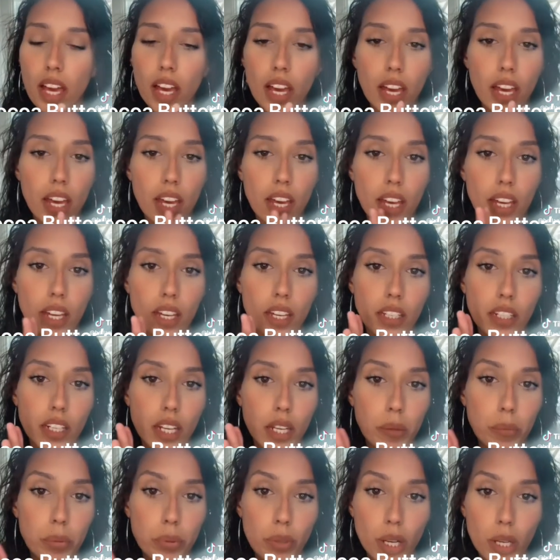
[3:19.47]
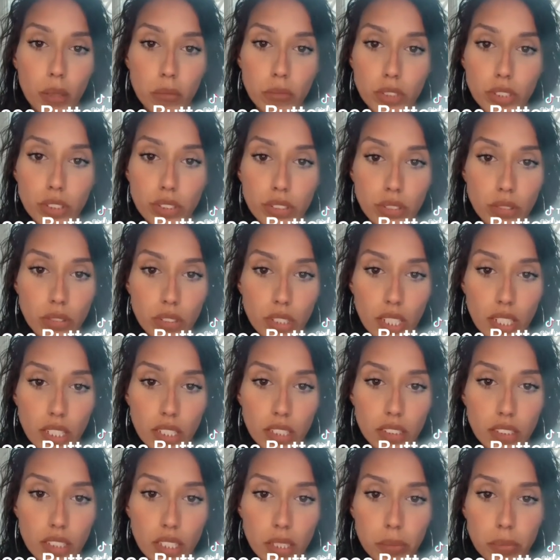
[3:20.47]
And I promise you
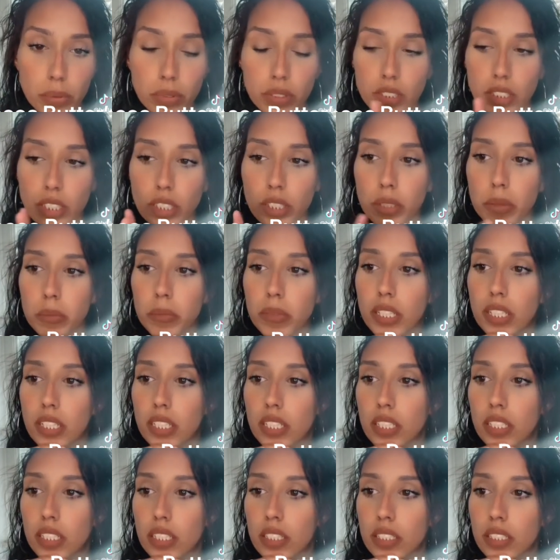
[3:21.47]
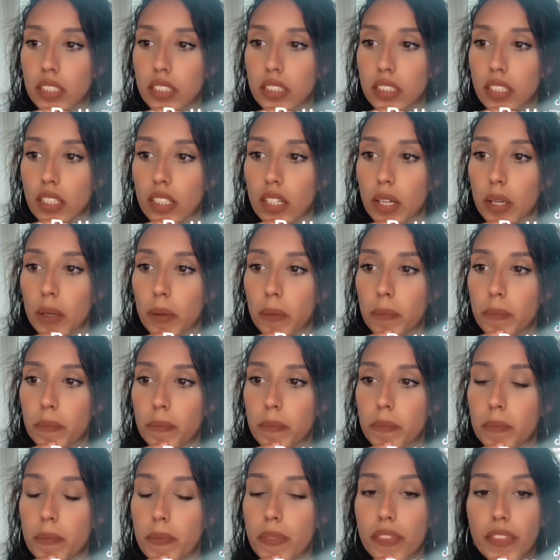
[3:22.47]
guys, I put that on my kids.
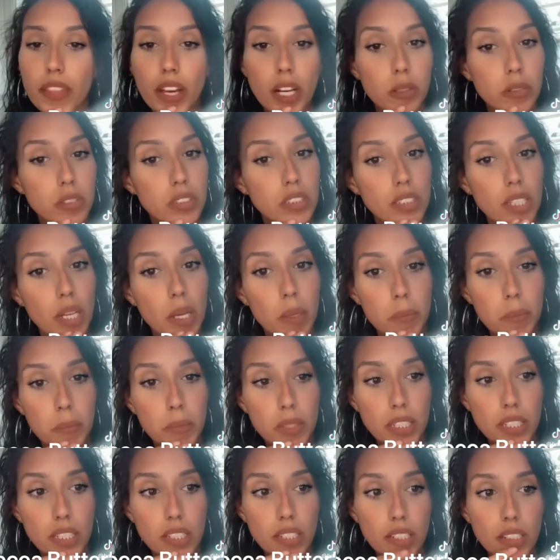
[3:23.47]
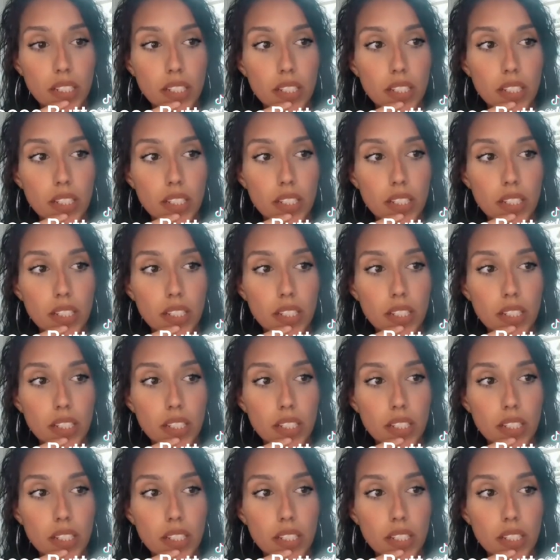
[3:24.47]
That was not me.